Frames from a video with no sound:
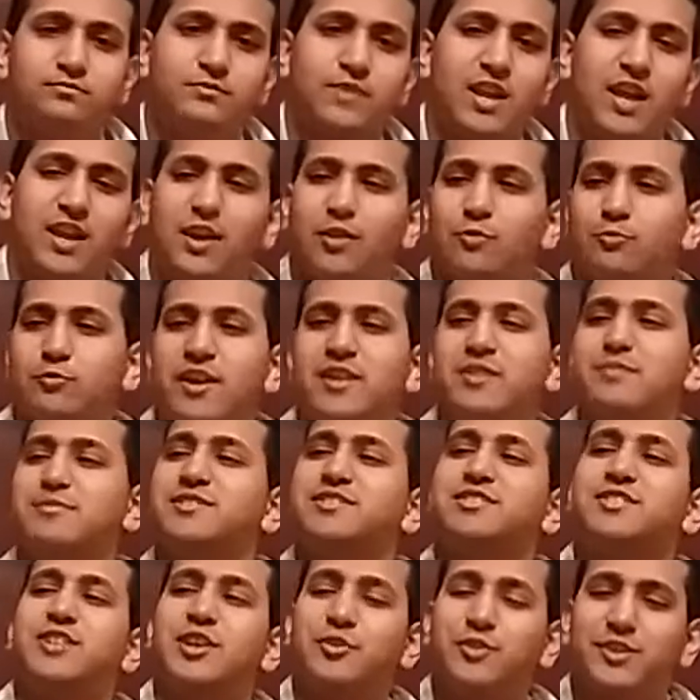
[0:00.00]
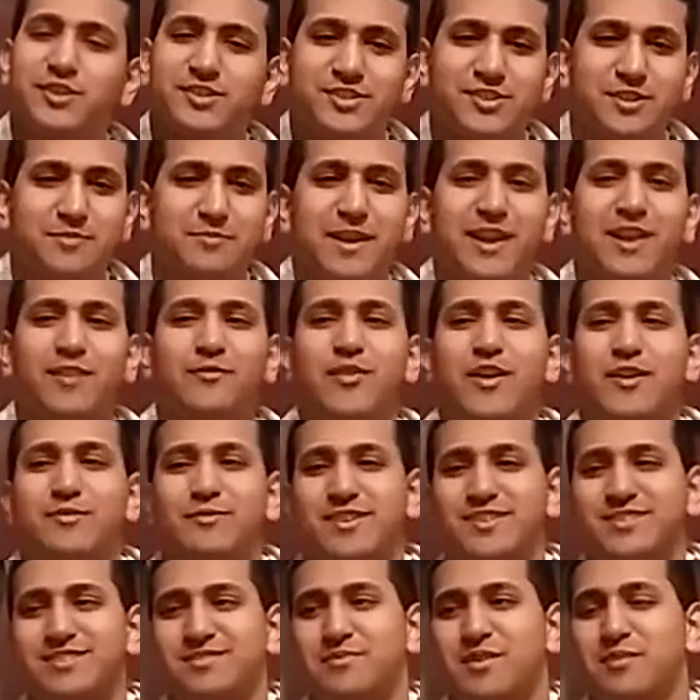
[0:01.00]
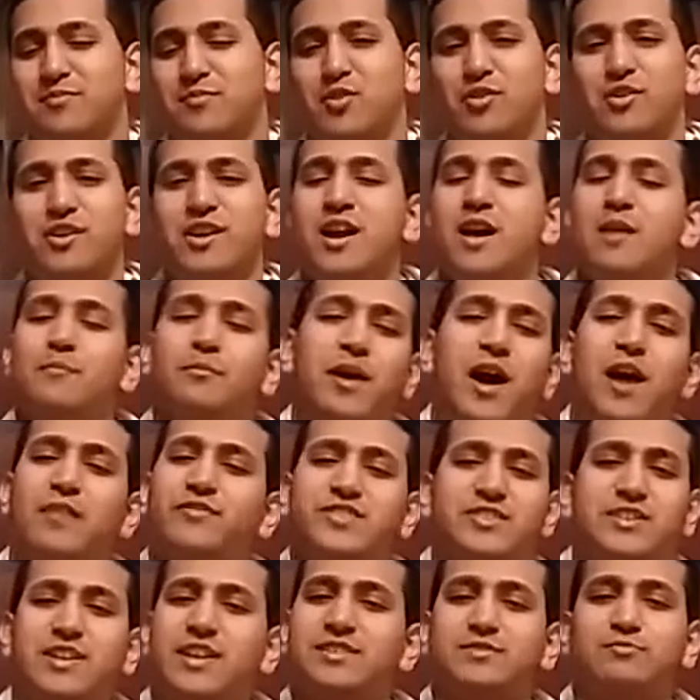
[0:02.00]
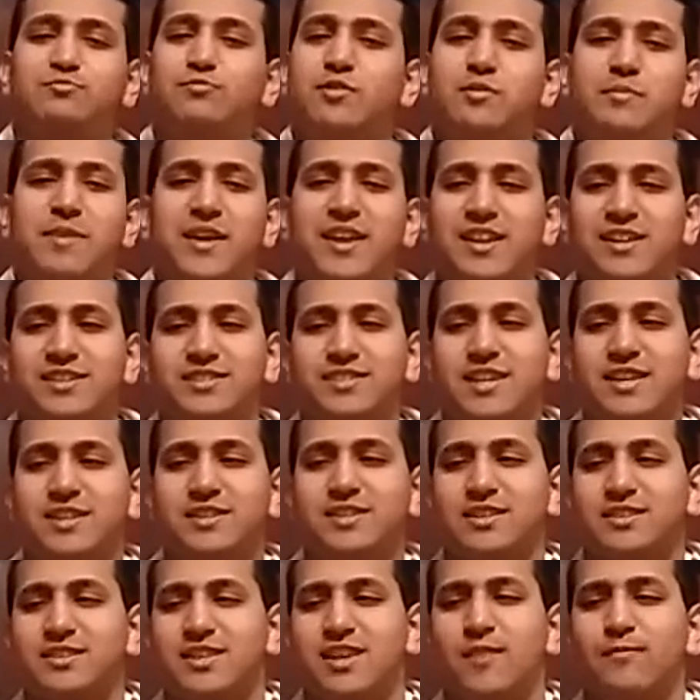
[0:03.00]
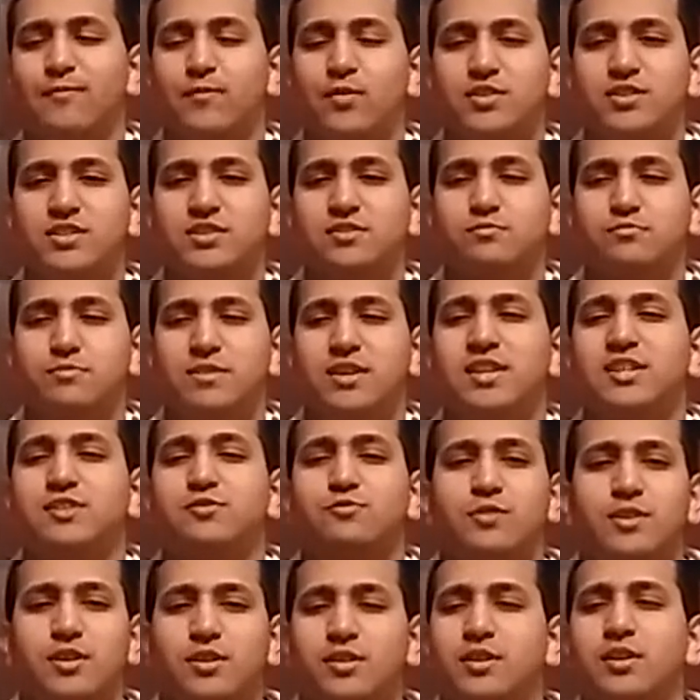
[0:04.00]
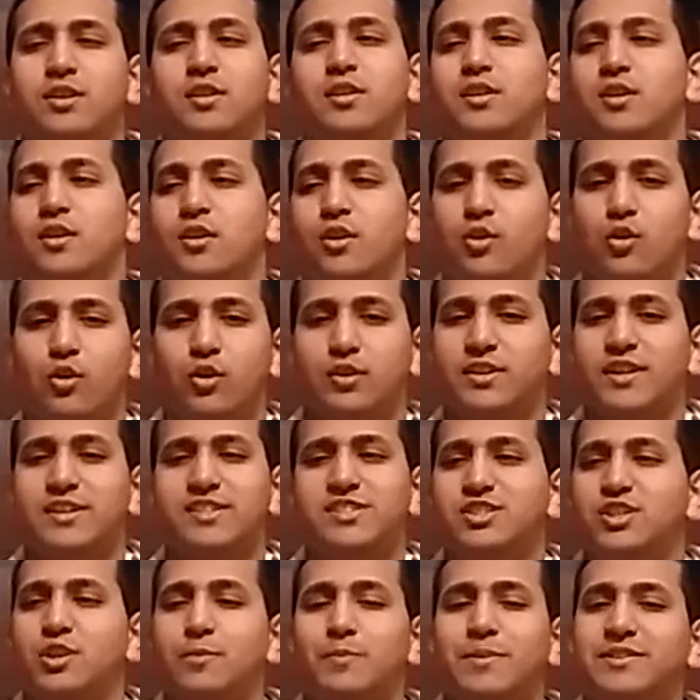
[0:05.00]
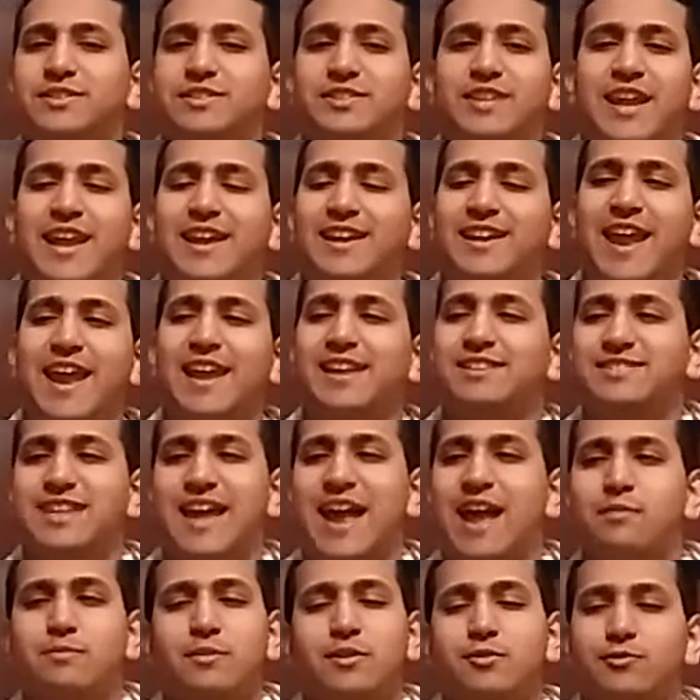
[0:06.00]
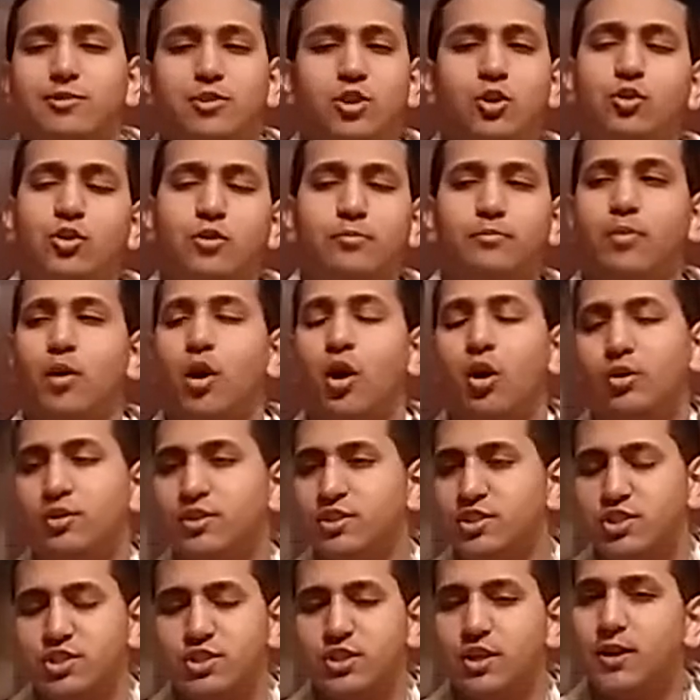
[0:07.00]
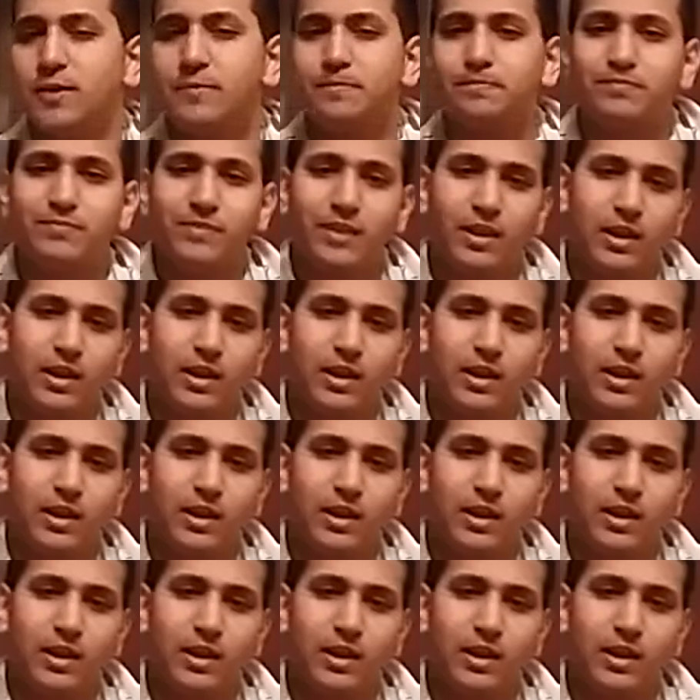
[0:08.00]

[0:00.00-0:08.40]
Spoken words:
Heck, Rey Mysterio should main event wrestling more. But obviously that wouldn't make any sense. It was him versus Miz, really? Or that stupid gay tag maybe Logan Paul and shit?